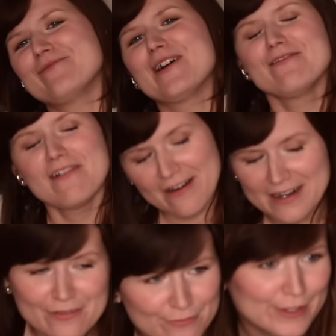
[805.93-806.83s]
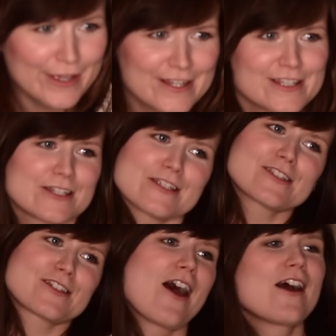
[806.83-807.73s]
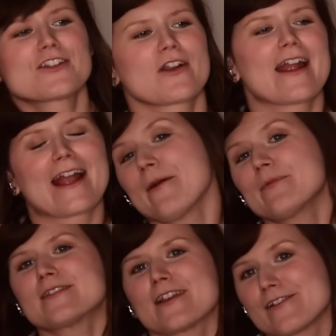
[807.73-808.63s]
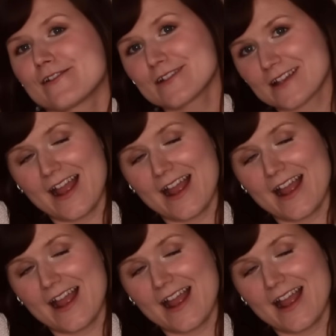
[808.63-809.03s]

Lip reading: my very first Star Trek episode.